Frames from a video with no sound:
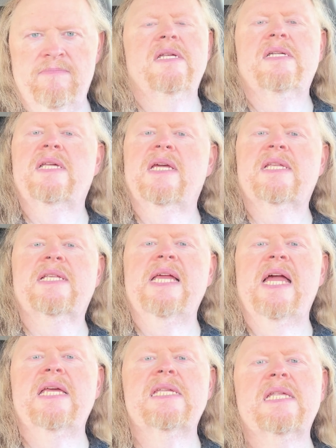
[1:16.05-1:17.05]
Six
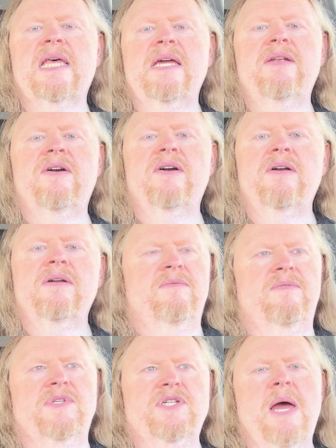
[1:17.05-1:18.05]
days later,
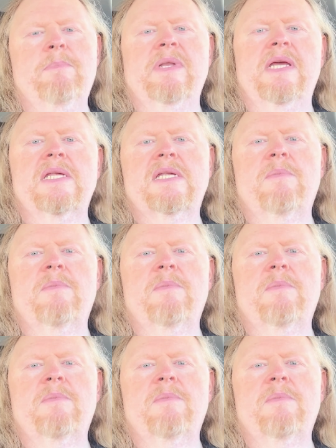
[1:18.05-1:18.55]
the Japanese